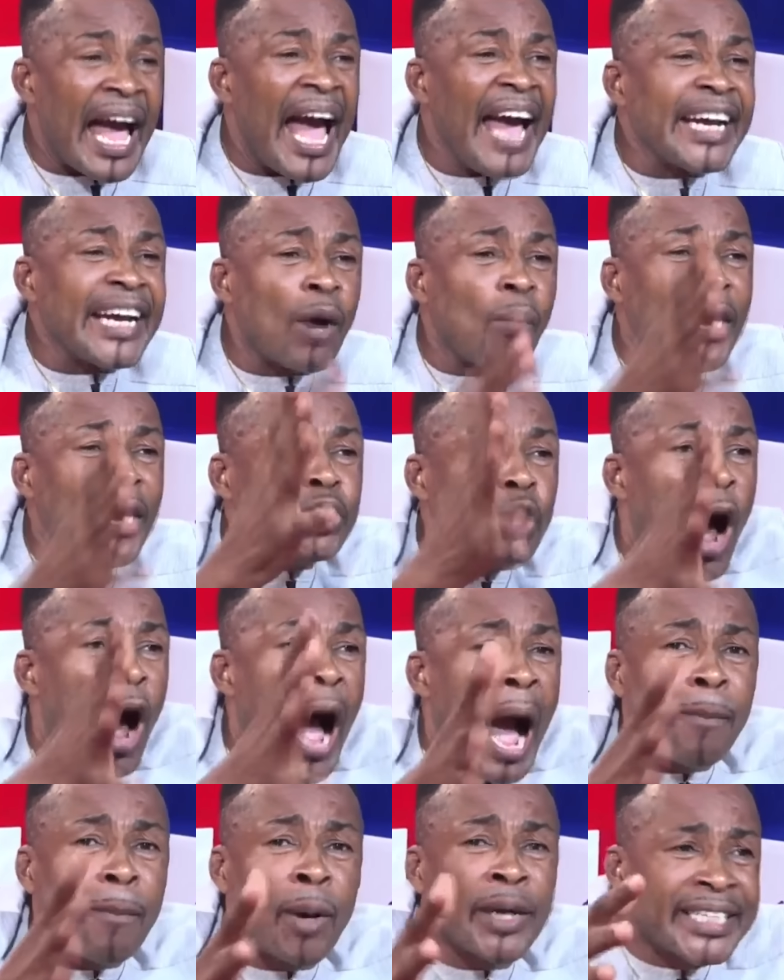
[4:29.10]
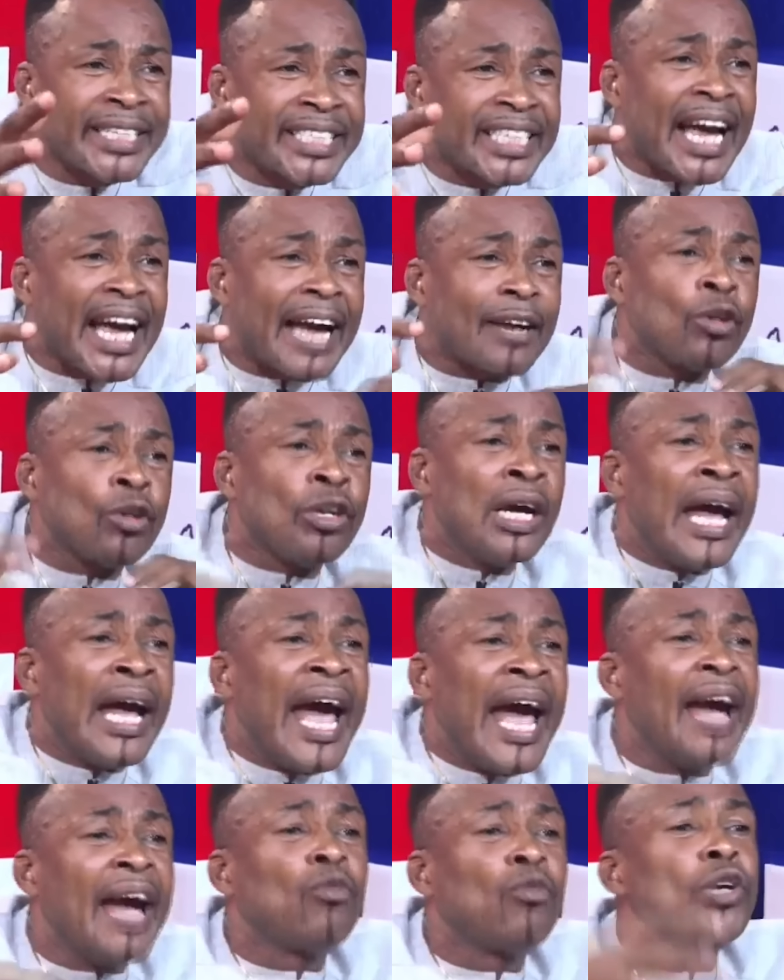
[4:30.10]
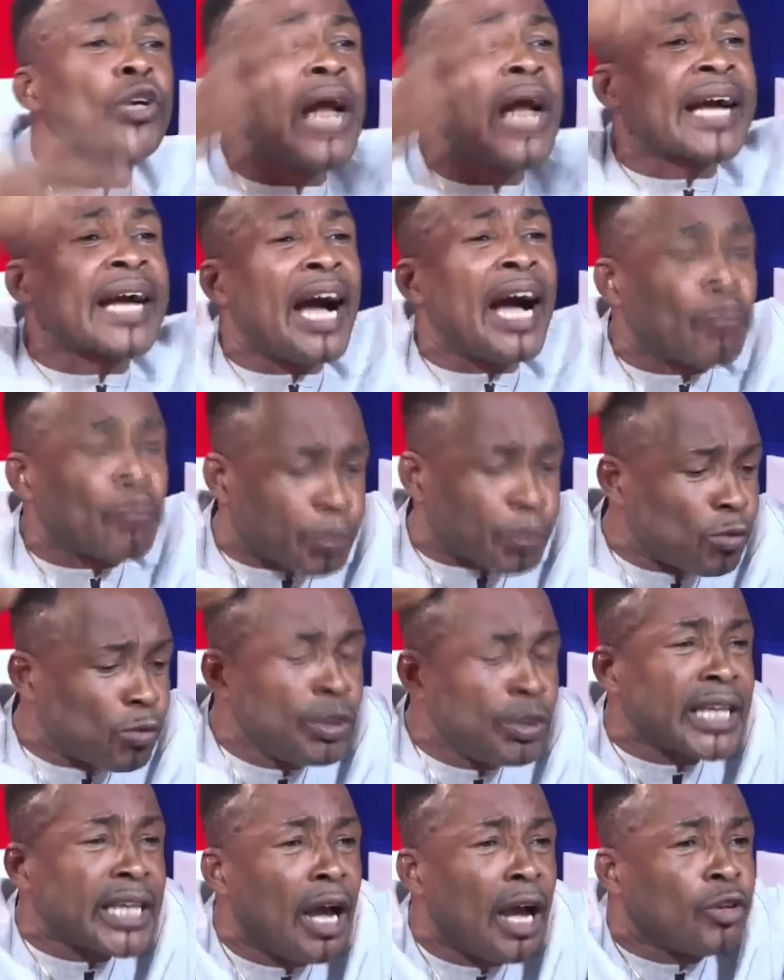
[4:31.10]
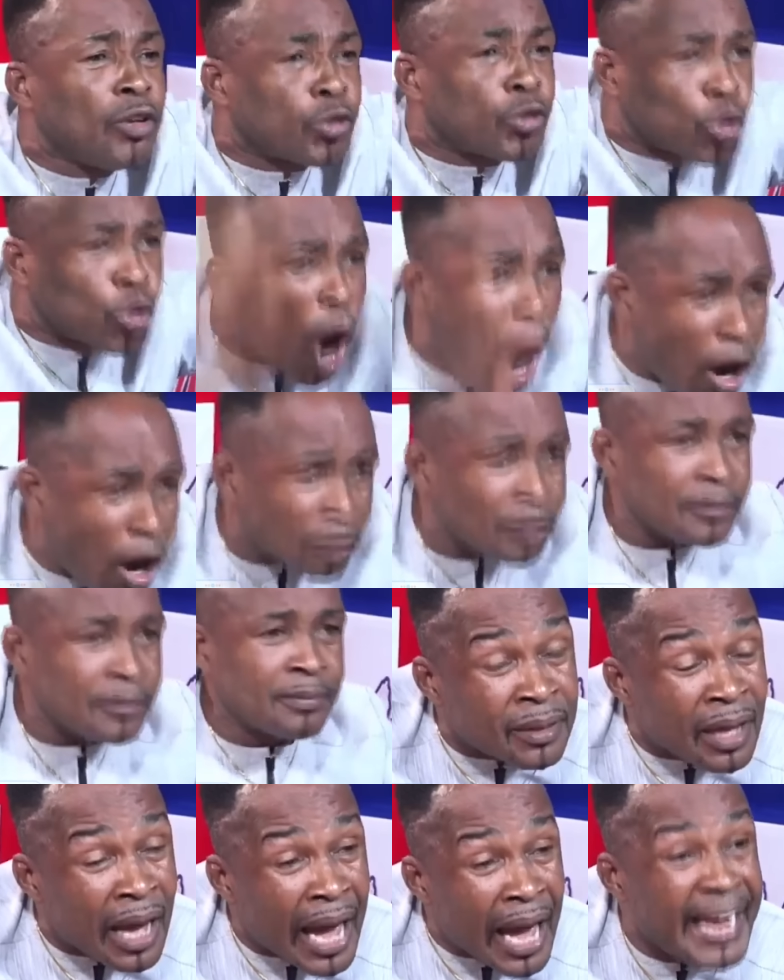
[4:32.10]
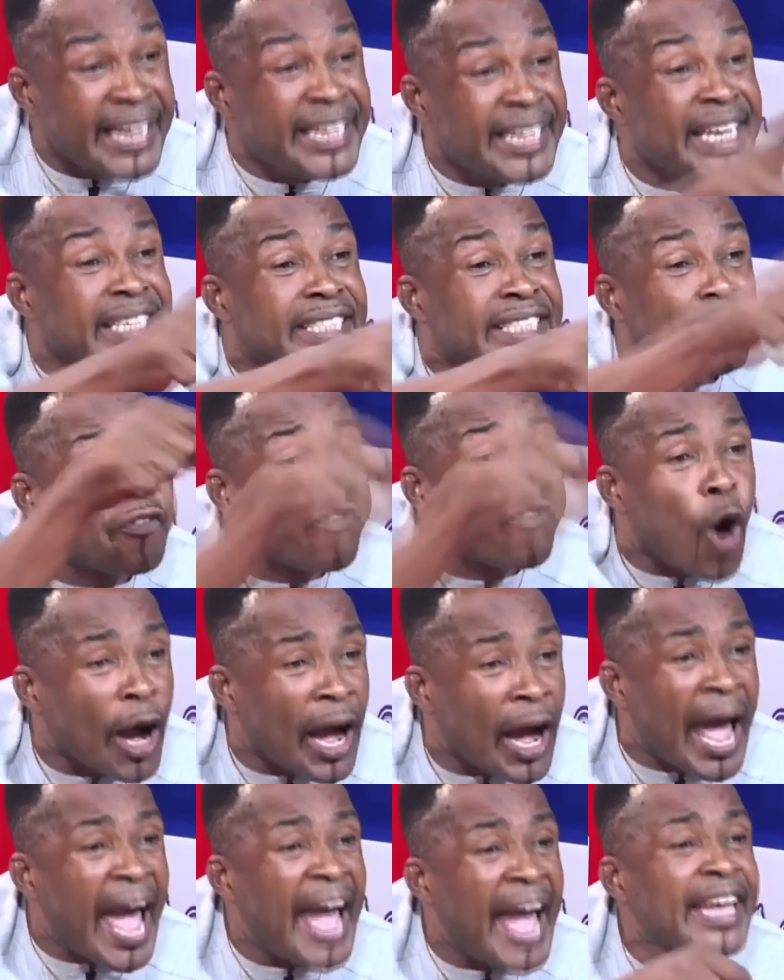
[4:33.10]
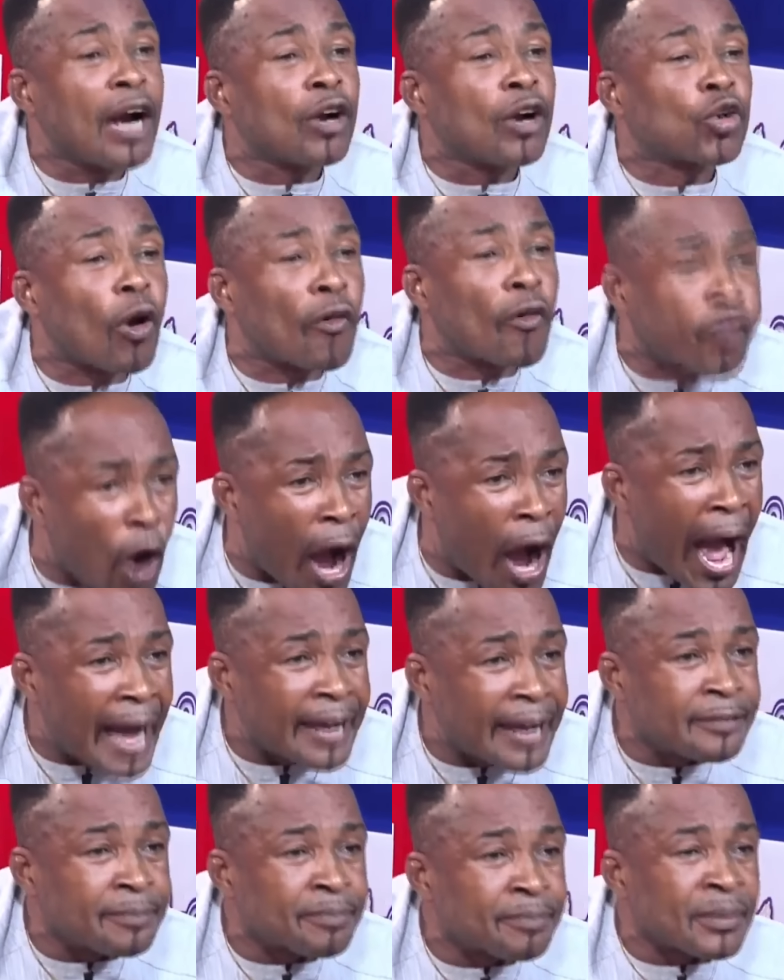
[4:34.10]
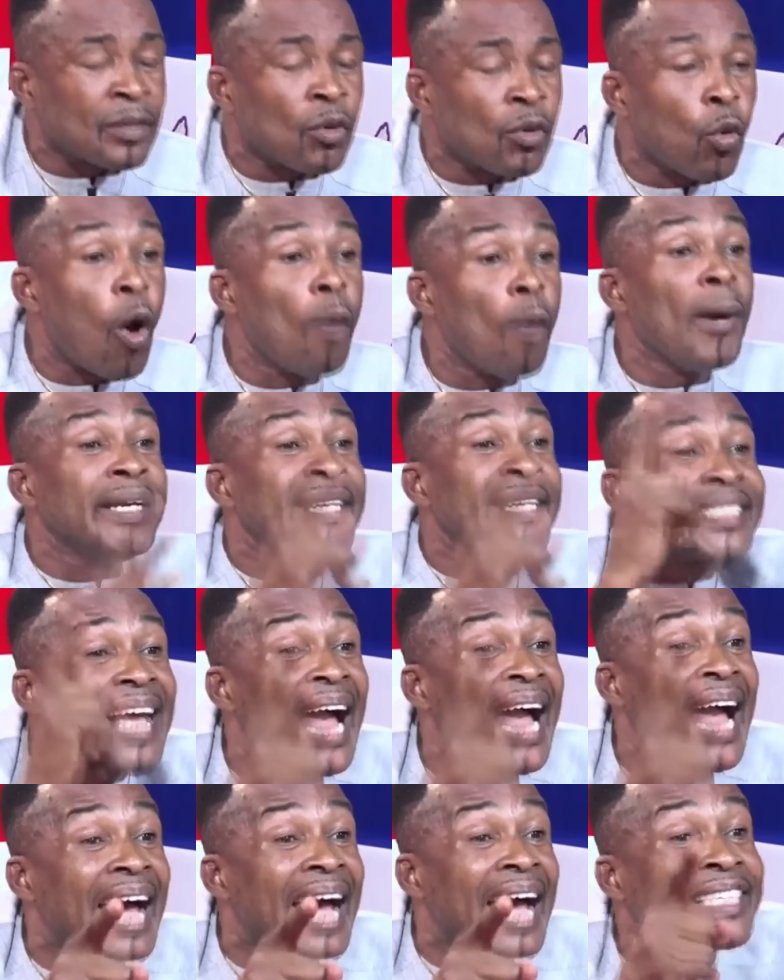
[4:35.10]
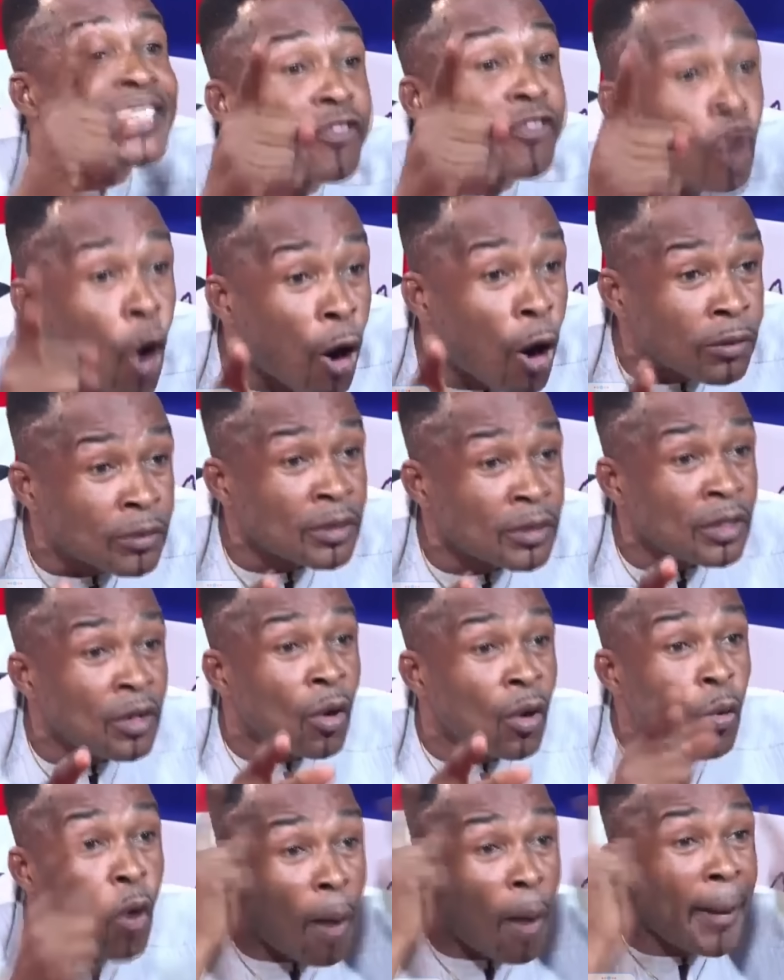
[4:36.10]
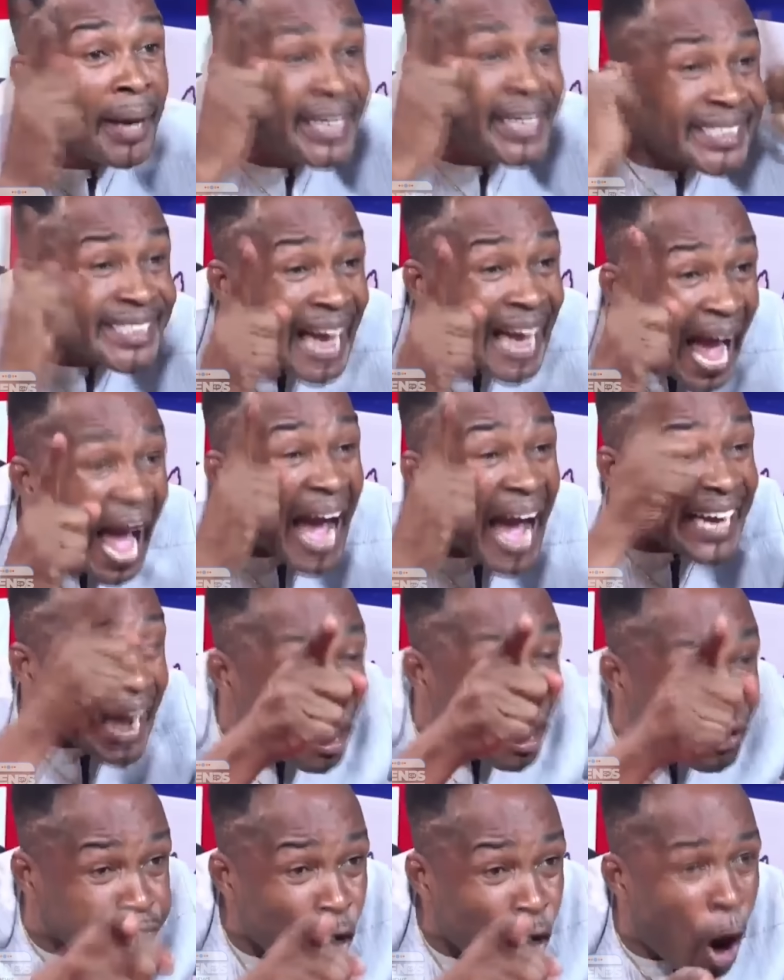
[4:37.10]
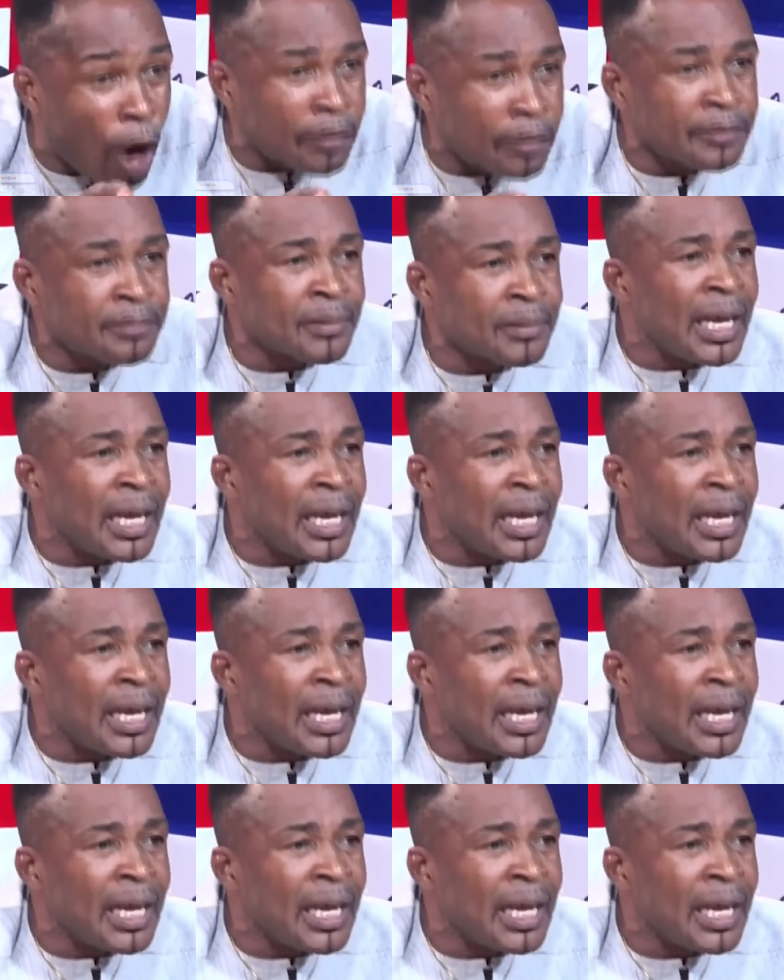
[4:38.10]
and a waton habon a sicano a guna camp to me say cho NDC for a young crofwa woman is a sante for woman is a account for